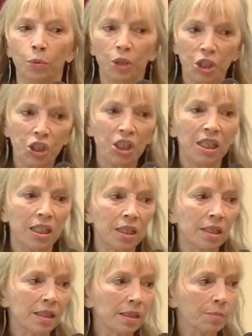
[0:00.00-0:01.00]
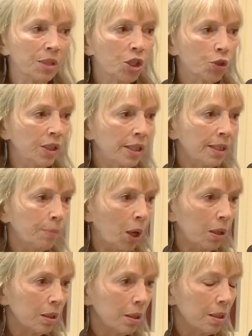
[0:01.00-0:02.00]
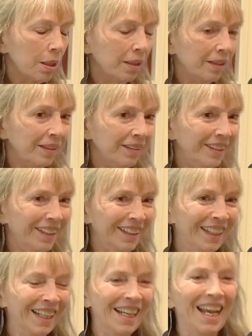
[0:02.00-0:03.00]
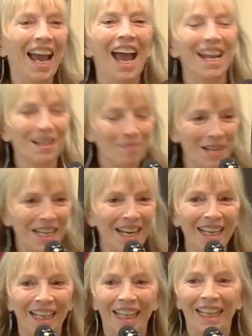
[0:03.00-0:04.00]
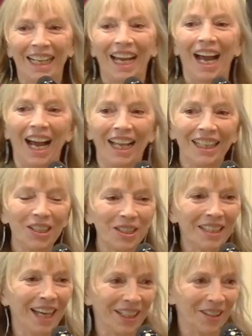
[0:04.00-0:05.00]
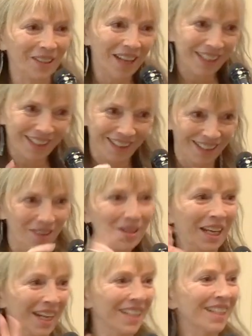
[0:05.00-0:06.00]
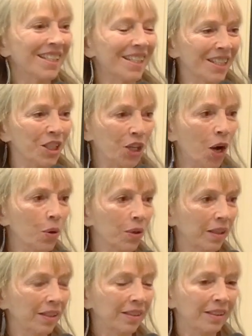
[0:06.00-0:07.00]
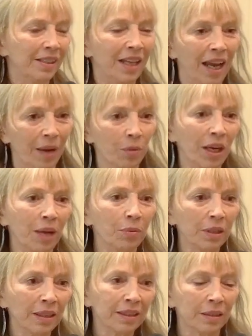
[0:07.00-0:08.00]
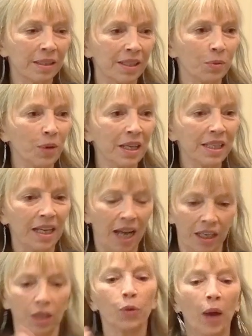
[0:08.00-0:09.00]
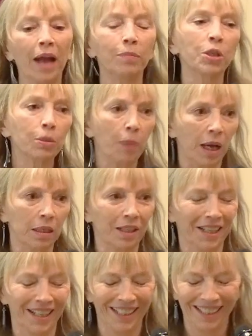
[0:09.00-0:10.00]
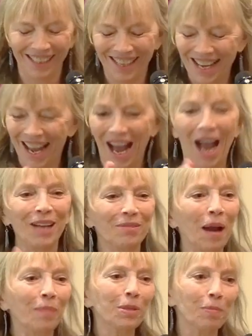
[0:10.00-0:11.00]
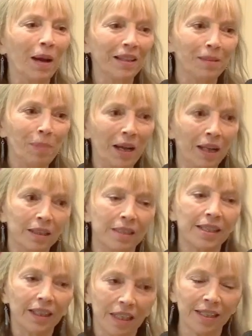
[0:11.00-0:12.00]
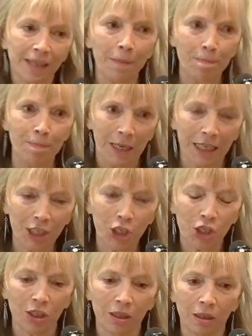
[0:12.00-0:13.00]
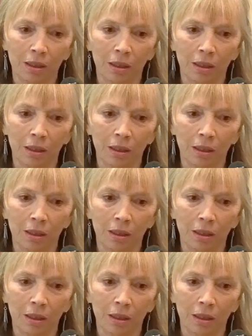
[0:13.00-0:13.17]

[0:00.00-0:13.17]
What she needs is some street smarts." And I looked at her like, okay, this is a joke. And when I realized it wasn't, I grabbed her by the lapel and said, "Listen, bitch.